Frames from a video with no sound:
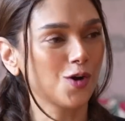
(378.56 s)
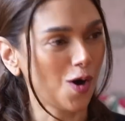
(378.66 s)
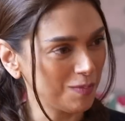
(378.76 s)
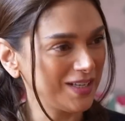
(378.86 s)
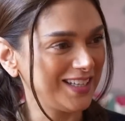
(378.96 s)

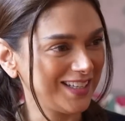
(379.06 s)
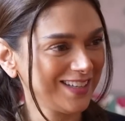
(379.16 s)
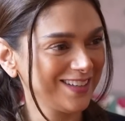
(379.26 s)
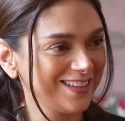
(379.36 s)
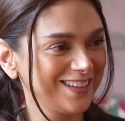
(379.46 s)

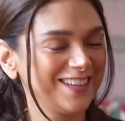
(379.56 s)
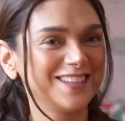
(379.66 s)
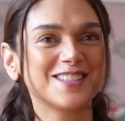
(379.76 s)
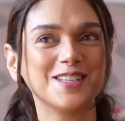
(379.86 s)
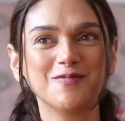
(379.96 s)
comedy mm-hmm. is